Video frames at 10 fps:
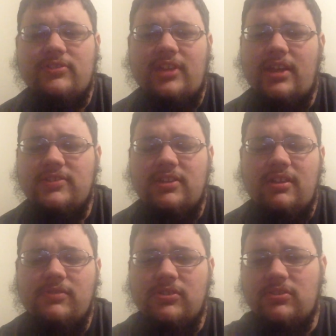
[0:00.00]
side
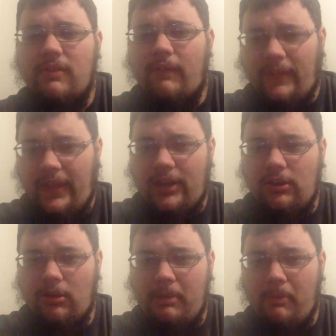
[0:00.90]
sets and stuff like that
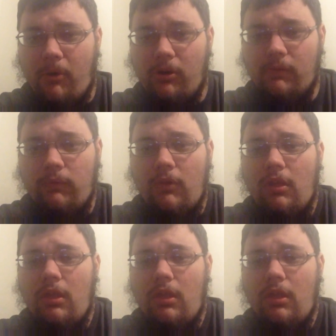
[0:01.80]
you could be a part of.